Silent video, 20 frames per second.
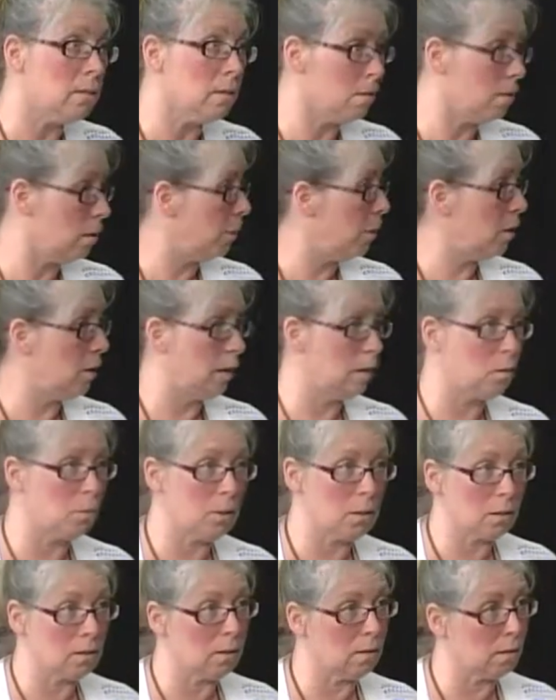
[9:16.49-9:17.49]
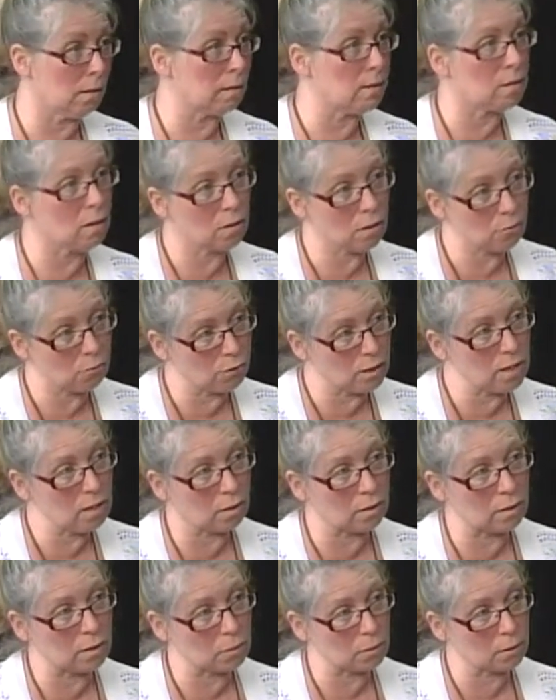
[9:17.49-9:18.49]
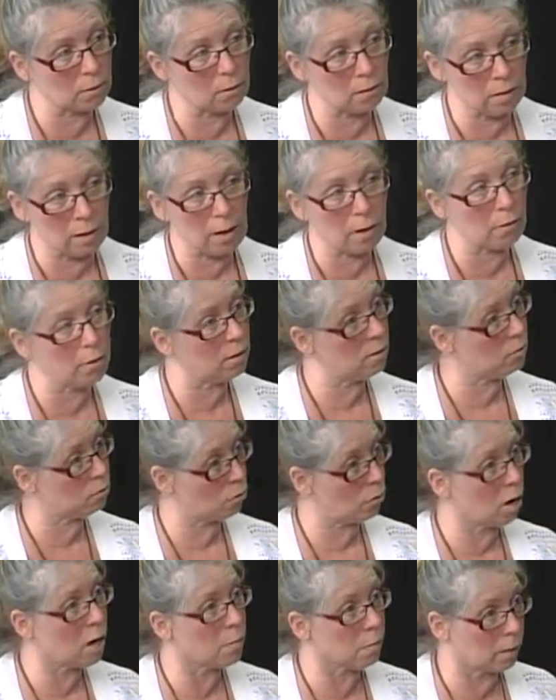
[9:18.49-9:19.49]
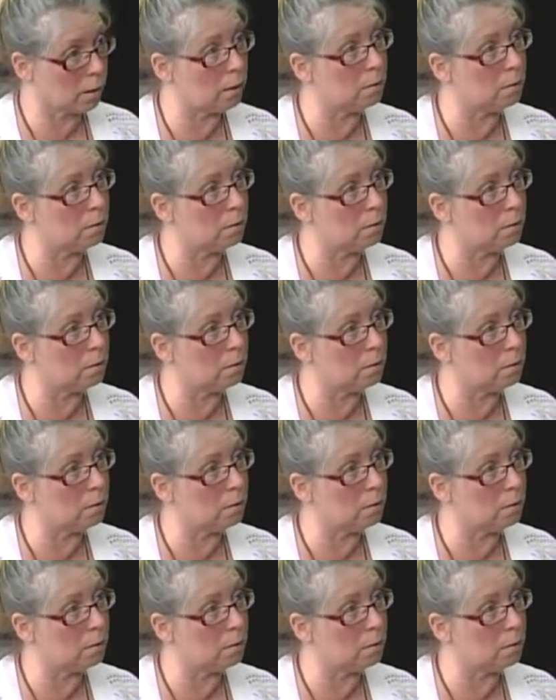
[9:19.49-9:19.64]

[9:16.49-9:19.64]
how they feel. That's how they describe it.